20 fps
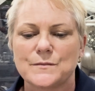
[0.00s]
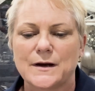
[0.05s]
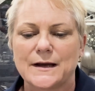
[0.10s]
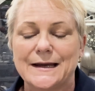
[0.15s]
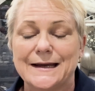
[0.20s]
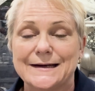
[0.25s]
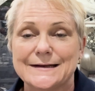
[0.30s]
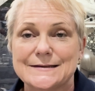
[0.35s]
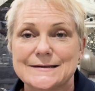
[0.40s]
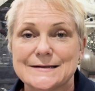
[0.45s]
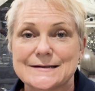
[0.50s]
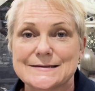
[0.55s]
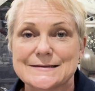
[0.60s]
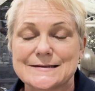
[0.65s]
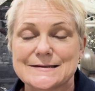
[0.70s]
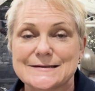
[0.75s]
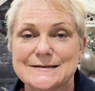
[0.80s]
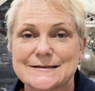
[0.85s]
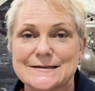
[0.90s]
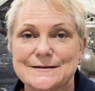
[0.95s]
editing
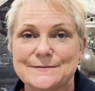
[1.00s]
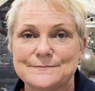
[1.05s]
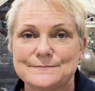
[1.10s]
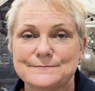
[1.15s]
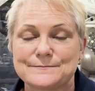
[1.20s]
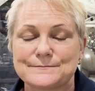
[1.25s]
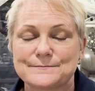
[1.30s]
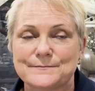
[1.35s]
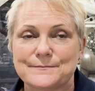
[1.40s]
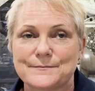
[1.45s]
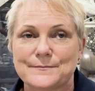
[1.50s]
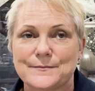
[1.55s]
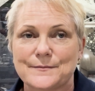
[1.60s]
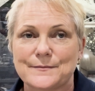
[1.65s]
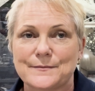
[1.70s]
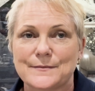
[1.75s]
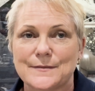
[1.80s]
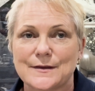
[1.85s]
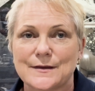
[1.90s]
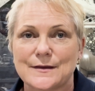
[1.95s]
system.
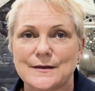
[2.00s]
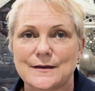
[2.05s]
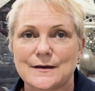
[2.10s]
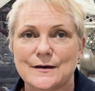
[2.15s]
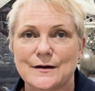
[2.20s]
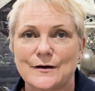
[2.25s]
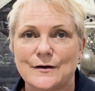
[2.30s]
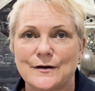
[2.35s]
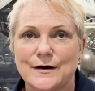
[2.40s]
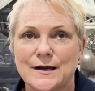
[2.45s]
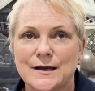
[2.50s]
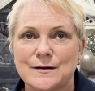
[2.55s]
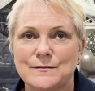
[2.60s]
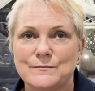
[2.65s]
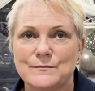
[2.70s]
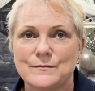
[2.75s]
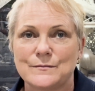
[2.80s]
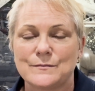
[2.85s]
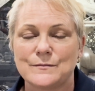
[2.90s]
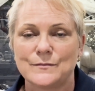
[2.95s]
I
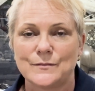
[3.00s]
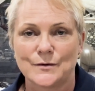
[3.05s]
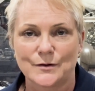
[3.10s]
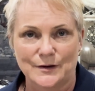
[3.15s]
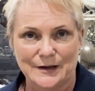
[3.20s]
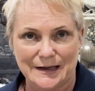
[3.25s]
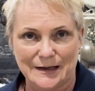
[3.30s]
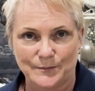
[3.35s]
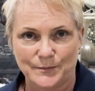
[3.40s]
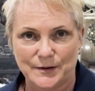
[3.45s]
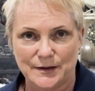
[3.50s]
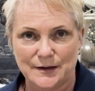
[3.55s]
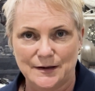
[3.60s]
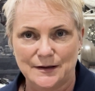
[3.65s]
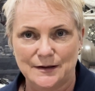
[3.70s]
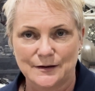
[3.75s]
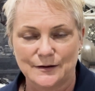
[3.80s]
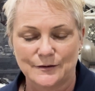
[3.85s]
am not happy.